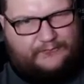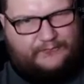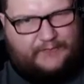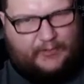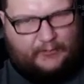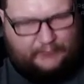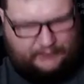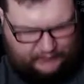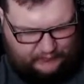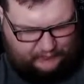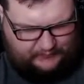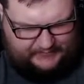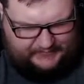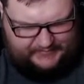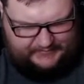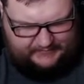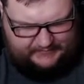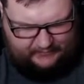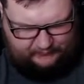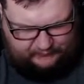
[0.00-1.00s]
That was a
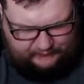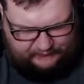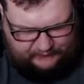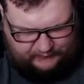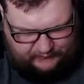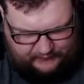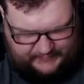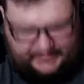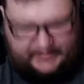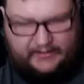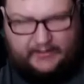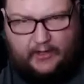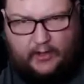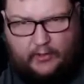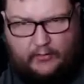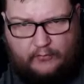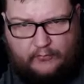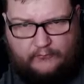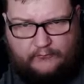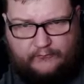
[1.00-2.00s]
green. That was a green
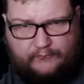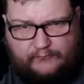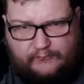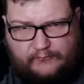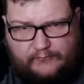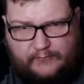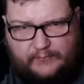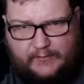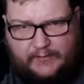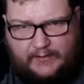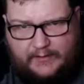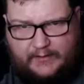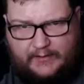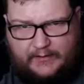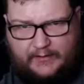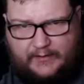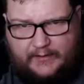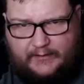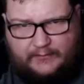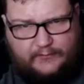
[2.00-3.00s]
code,
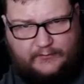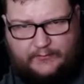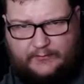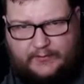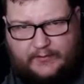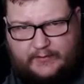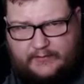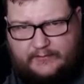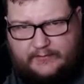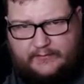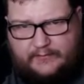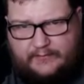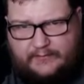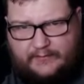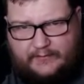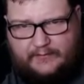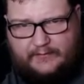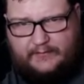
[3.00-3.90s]
and you didn't.